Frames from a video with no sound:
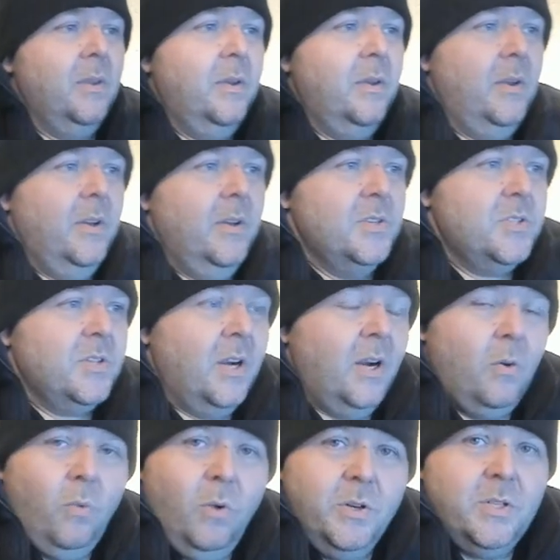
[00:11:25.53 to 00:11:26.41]

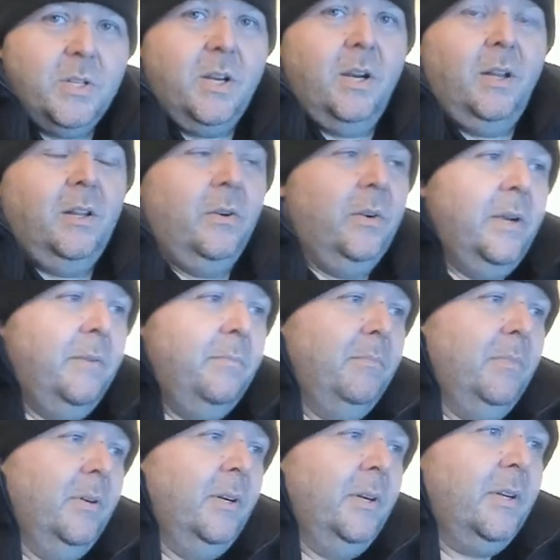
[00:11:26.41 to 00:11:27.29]
Star Wars coloring
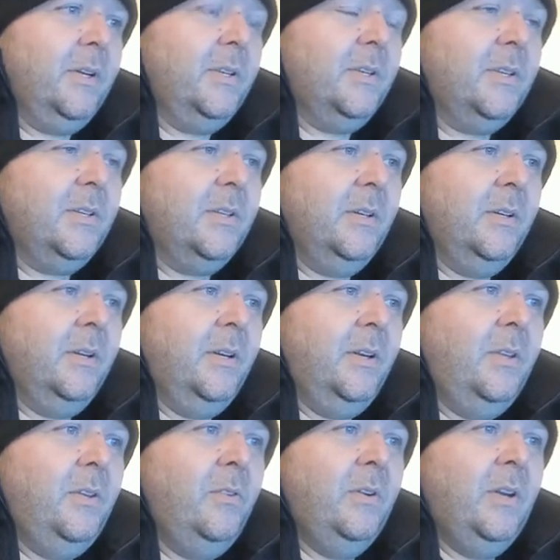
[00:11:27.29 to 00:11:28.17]
books, uh,
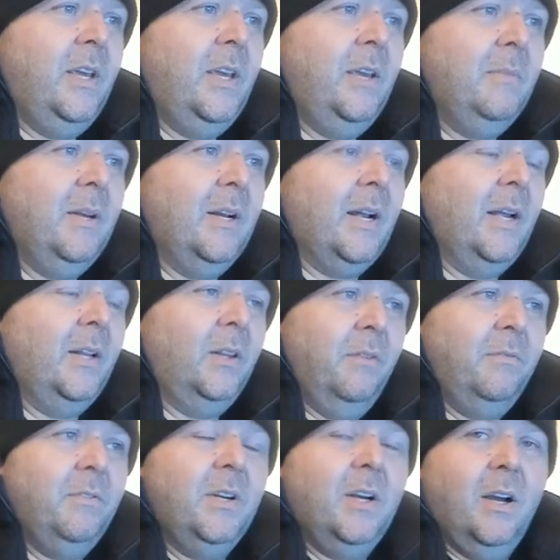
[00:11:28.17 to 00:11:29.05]
you name it. I
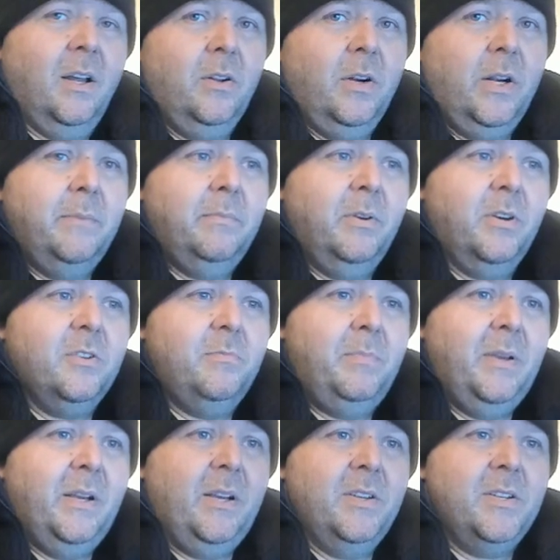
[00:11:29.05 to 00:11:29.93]
loved coloring books
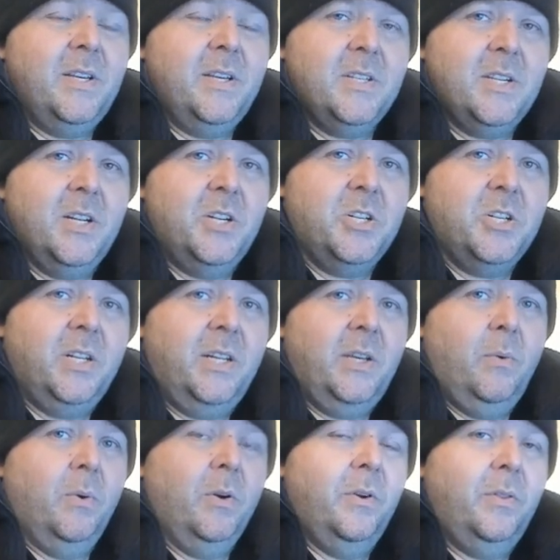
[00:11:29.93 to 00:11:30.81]
because they essentially
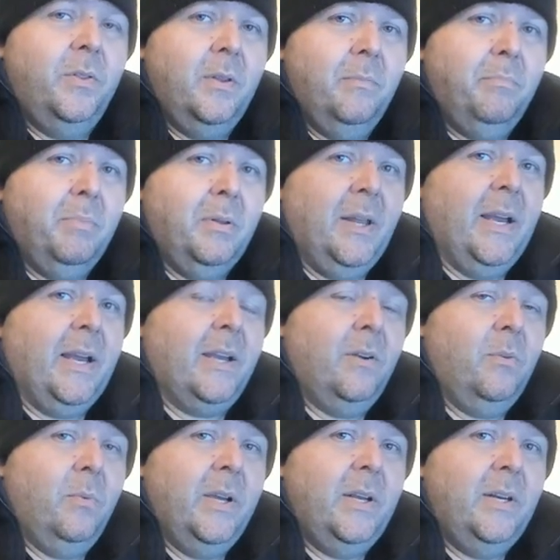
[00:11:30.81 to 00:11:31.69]
were the black
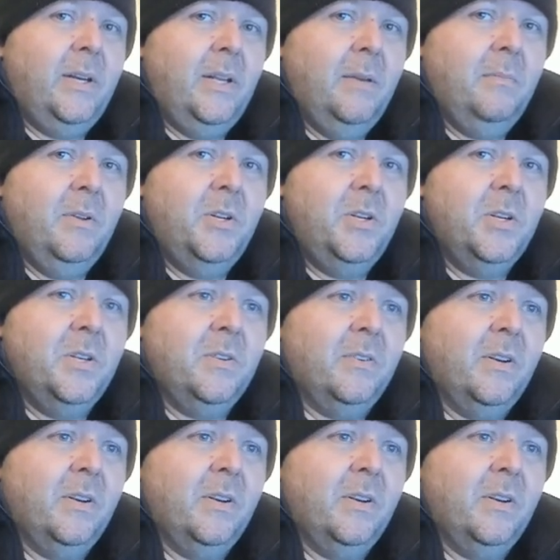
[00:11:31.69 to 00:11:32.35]
and white images, and I'll